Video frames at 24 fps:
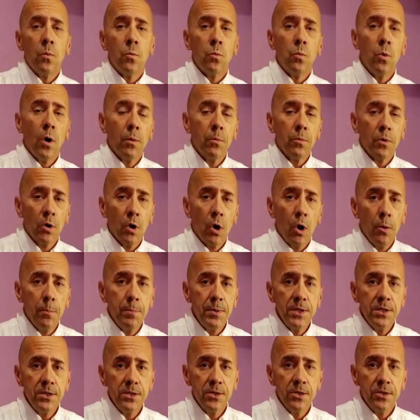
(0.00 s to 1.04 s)
What we're
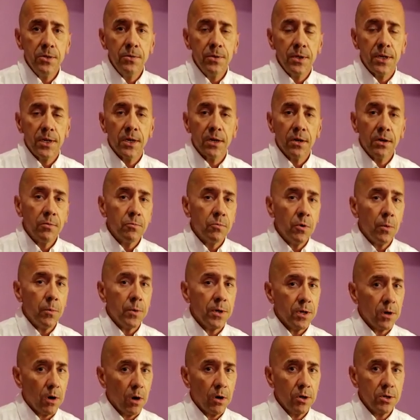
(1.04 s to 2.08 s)
hoping to do here and what
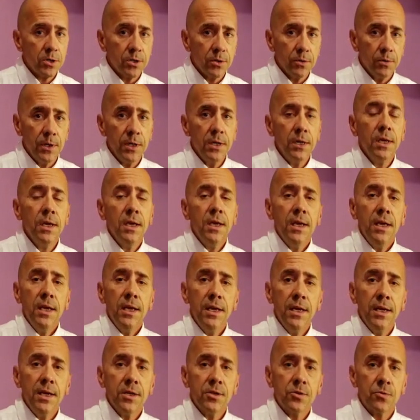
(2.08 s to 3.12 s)
we are doing
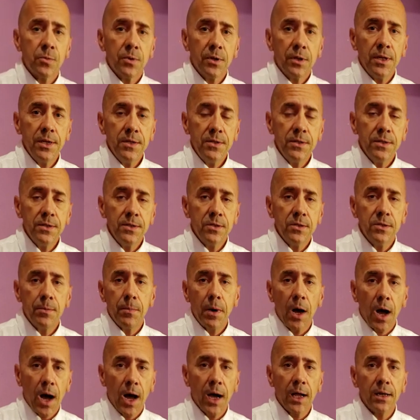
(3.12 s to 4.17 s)
is releasing
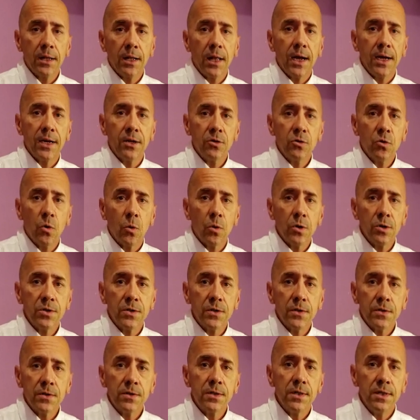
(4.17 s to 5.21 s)
some online
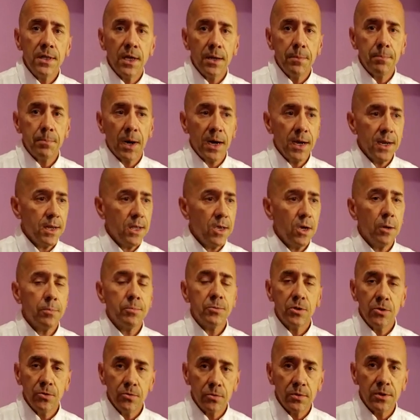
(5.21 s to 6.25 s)
courses that might help
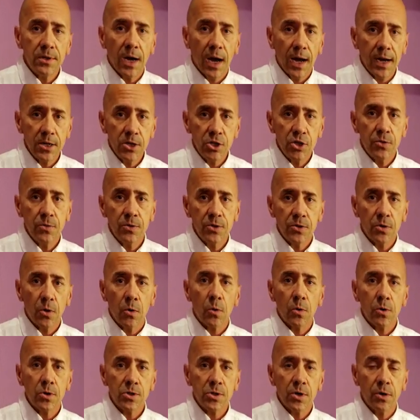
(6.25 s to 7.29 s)
to guide you as a
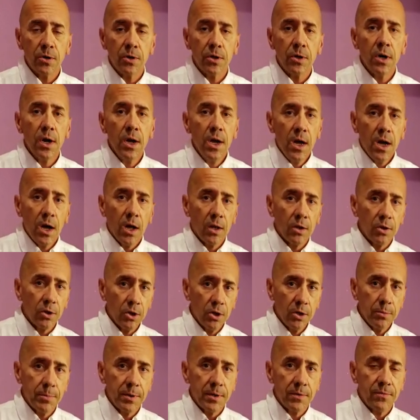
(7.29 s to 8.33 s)
horse owner a
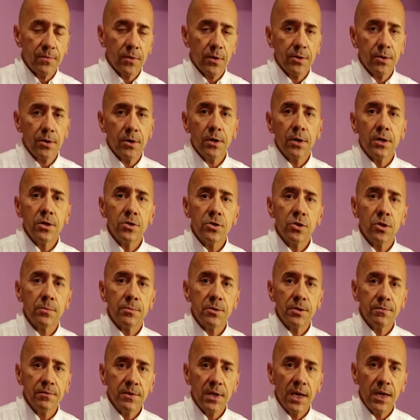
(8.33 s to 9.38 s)
little bit further in
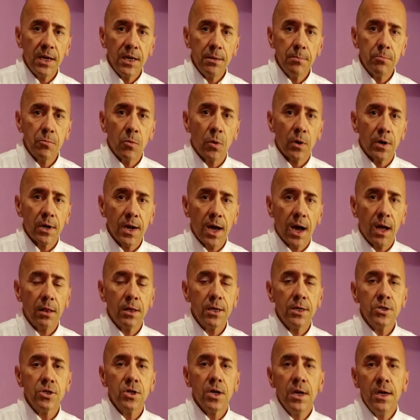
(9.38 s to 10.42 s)
terms of gaining more
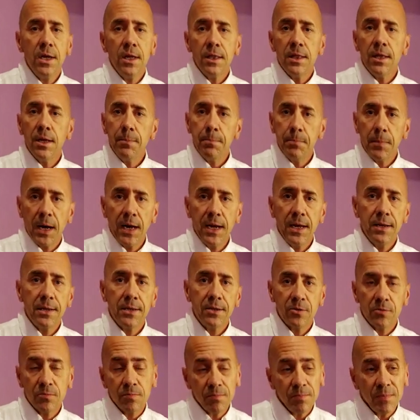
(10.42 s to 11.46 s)
knowledge that might
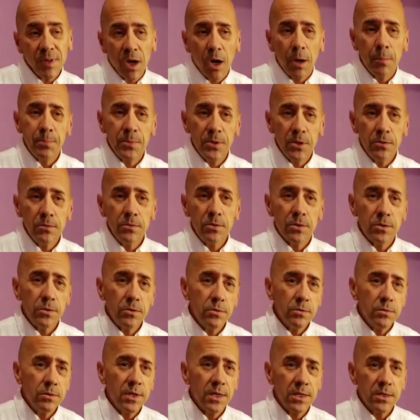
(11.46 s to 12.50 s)
help you
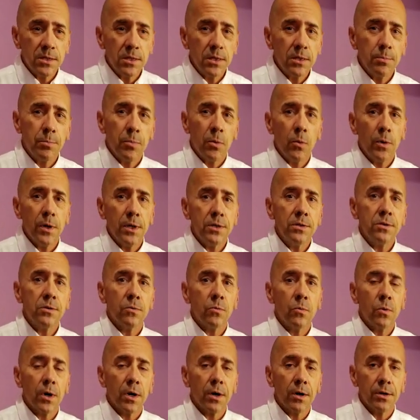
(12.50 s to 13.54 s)
to get to the point to
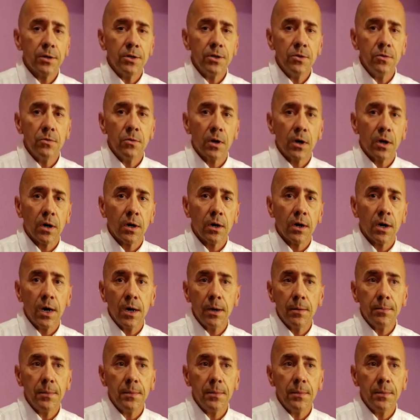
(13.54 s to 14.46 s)
where you are